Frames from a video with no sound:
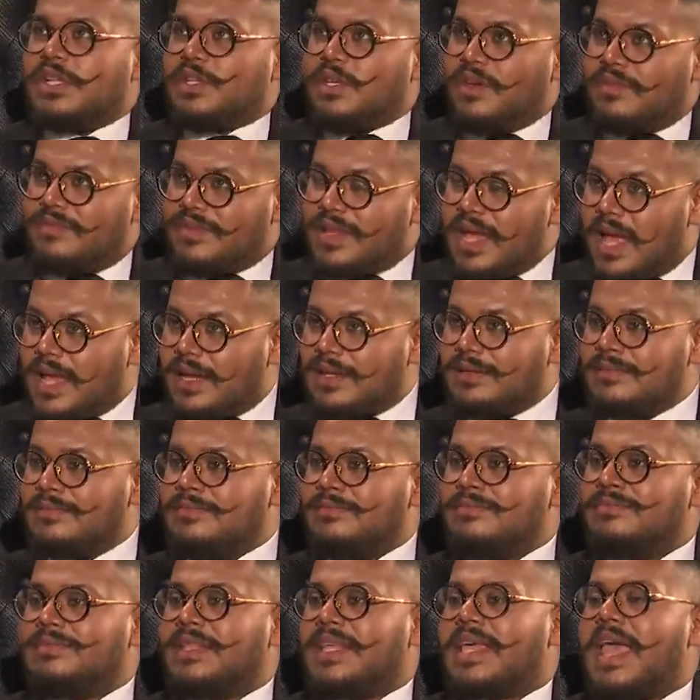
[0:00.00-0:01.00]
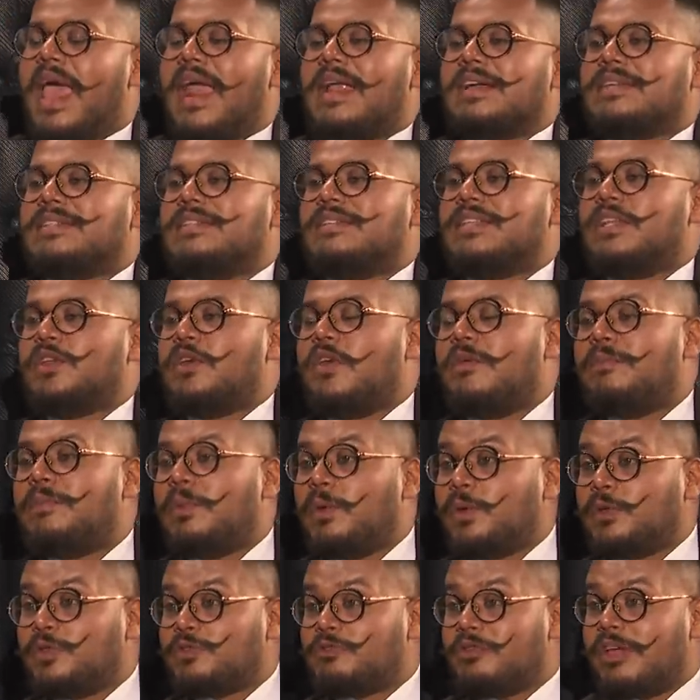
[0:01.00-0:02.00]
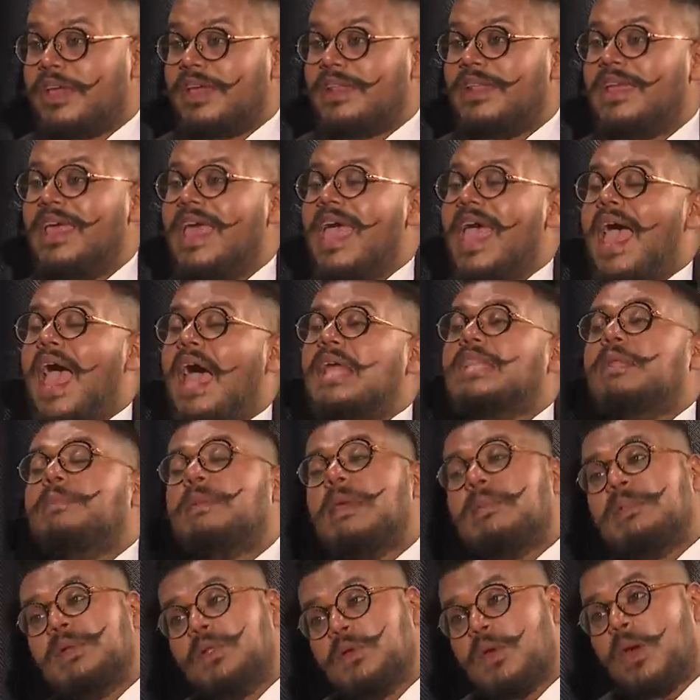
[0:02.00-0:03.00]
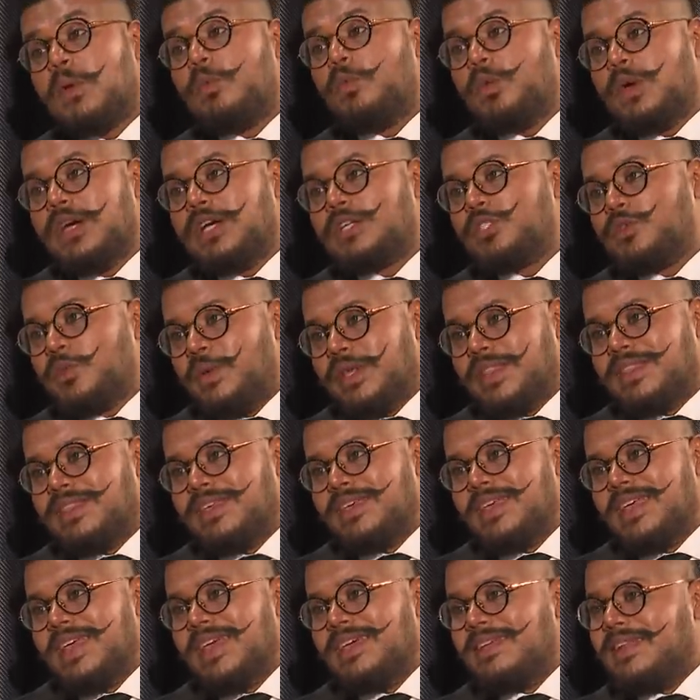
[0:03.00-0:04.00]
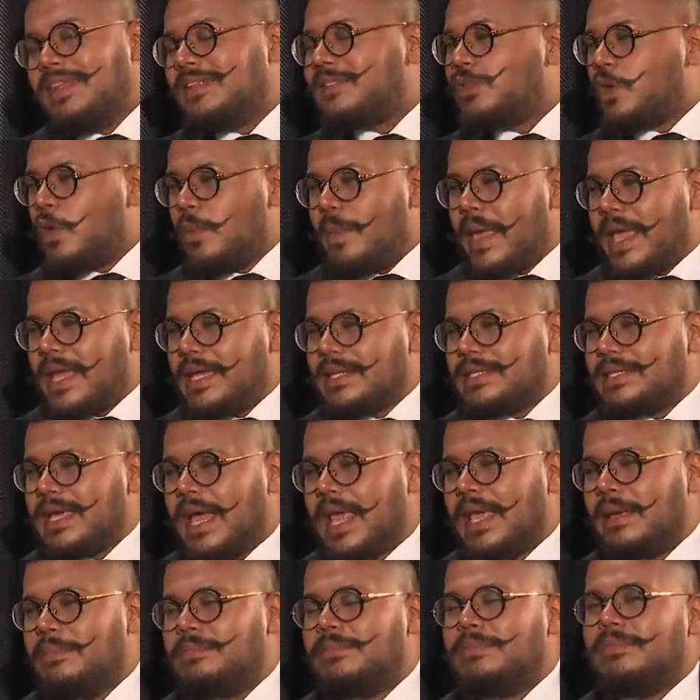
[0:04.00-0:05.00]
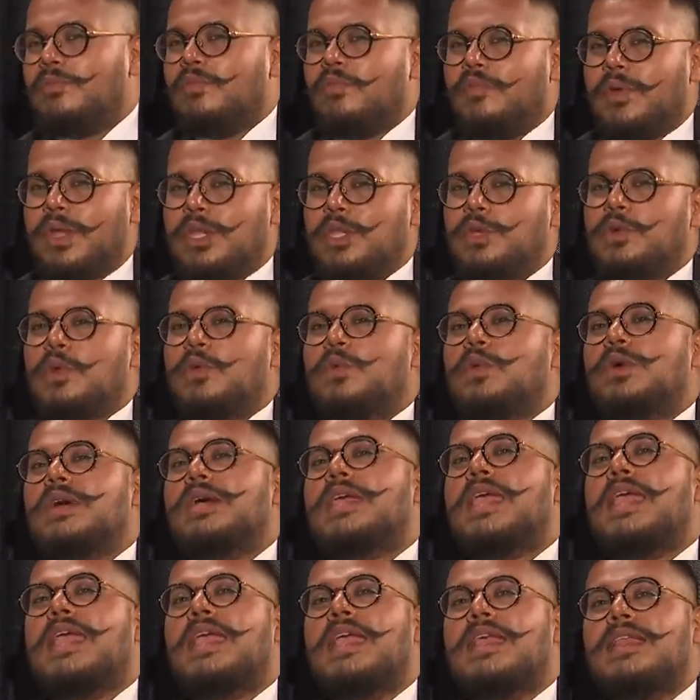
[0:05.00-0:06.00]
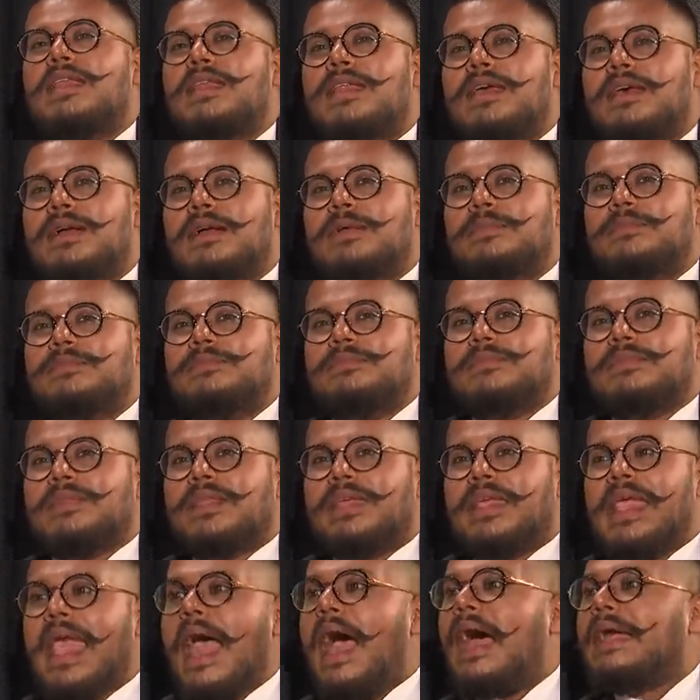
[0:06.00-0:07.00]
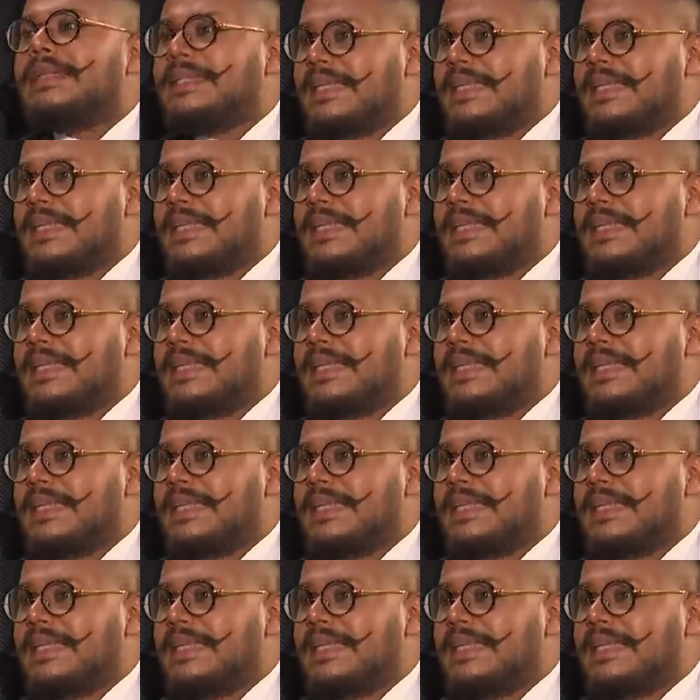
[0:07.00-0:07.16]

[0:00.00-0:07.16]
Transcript: that you have done, the characters that you have portrayed, and the people who you have worked with. Let's go back in time when you were working in uh, Yaha